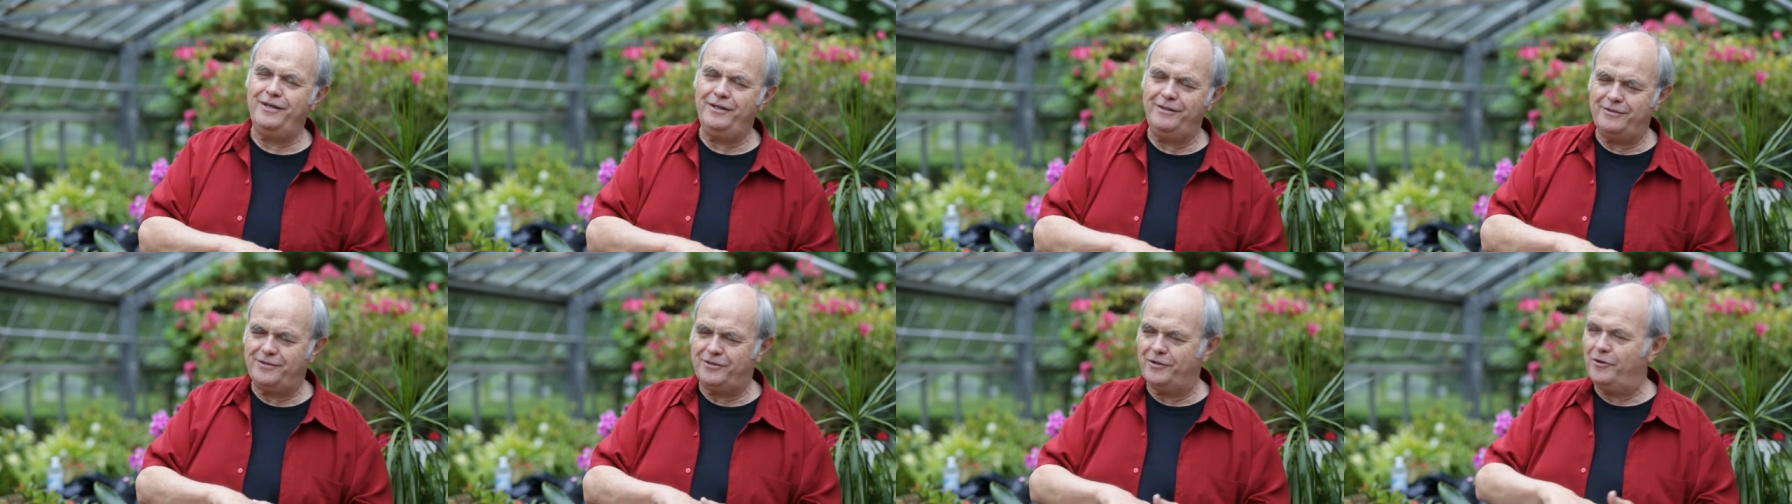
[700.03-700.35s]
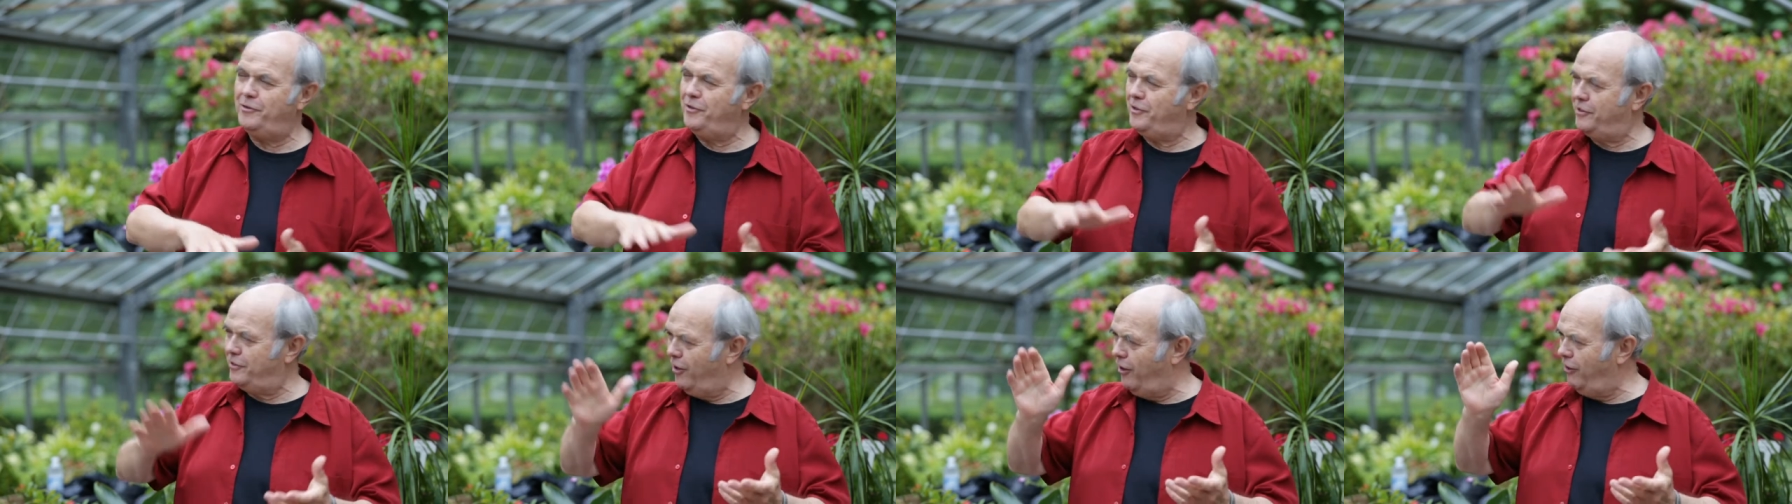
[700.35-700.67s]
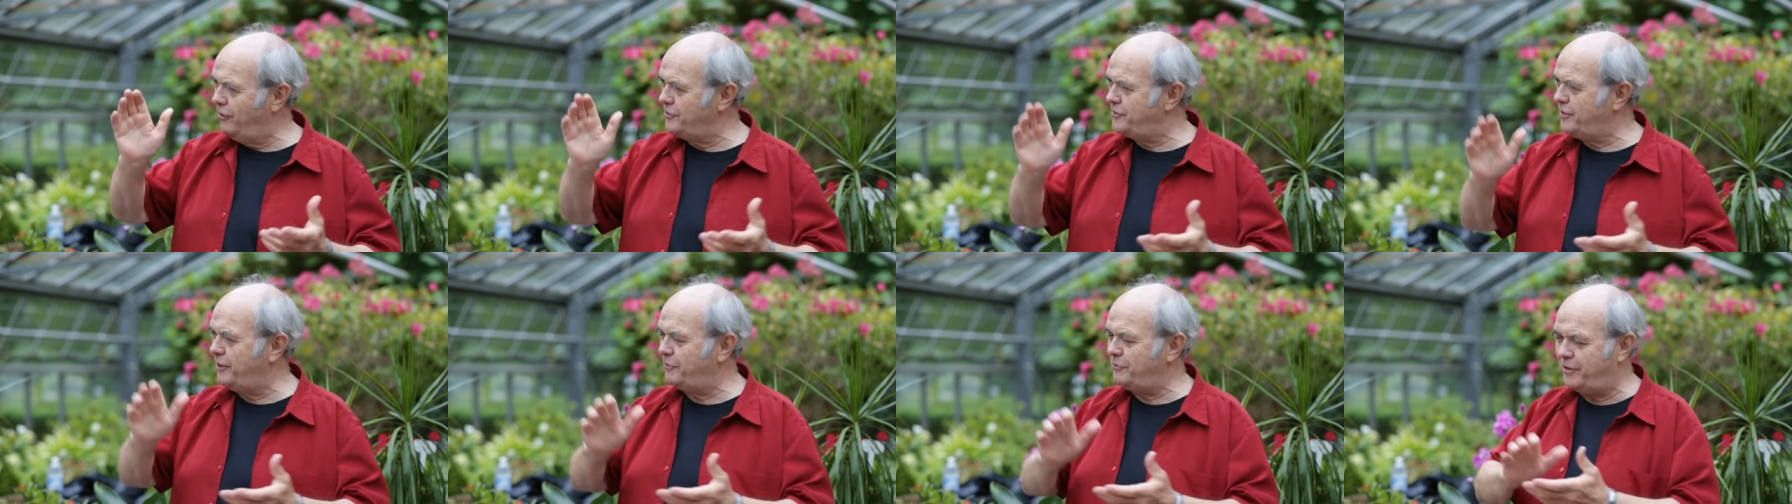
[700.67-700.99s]
And so he
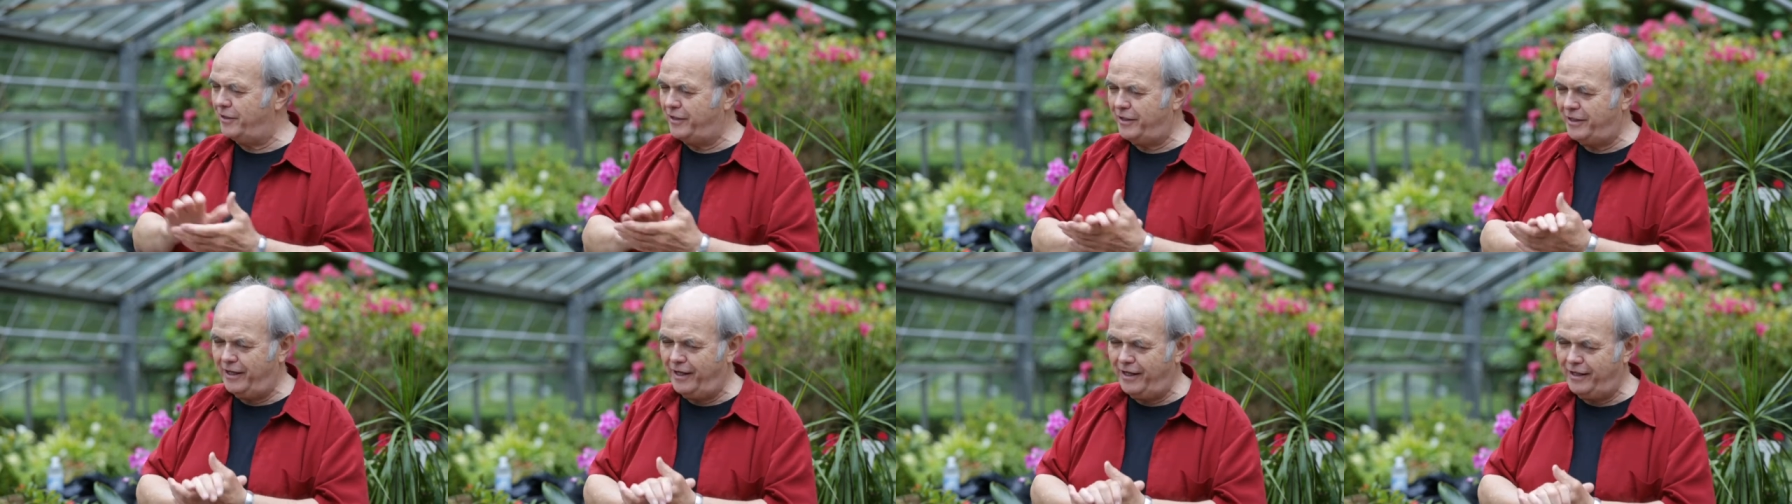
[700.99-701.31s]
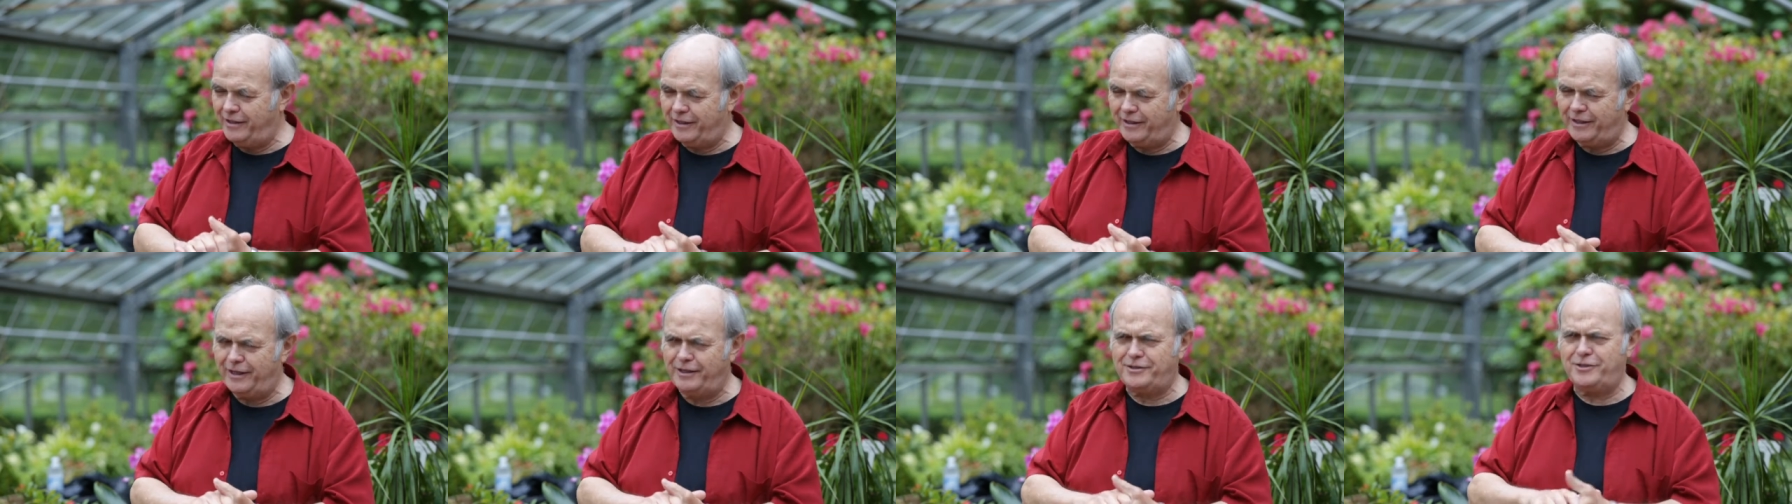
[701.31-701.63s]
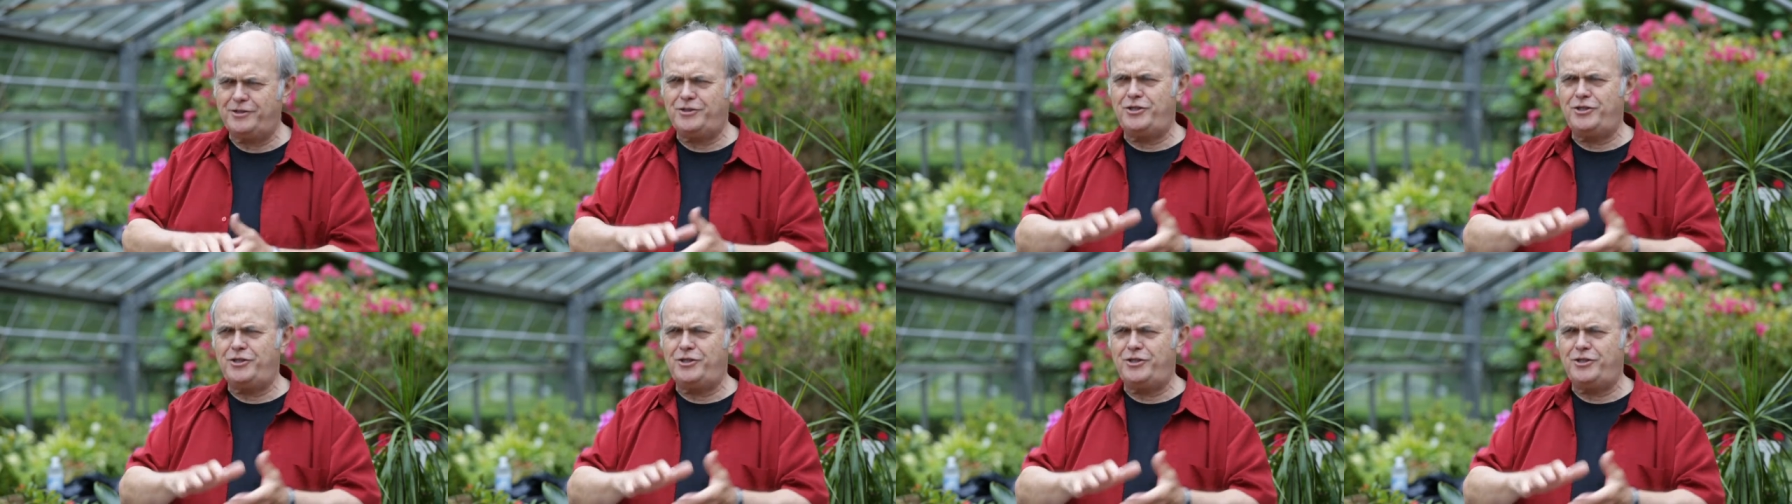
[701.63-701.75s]
calls up to the king. The king says,